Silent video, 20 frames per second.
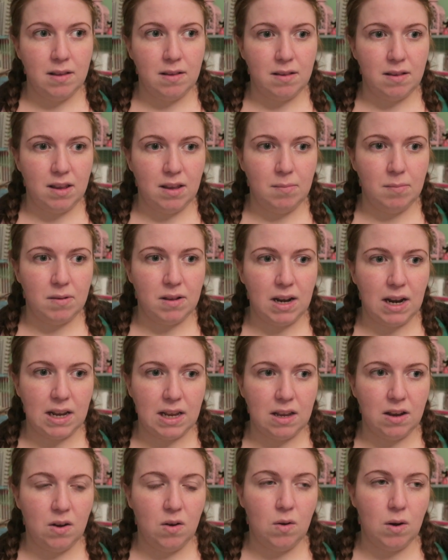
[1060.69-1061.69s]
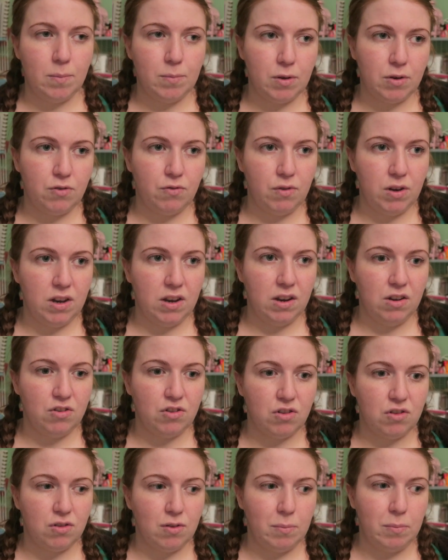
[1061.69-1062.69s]
seems like, oh, I'm not reading
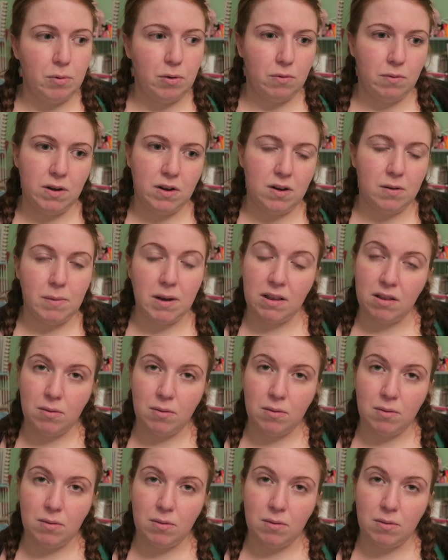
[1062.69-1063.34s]
just a book written by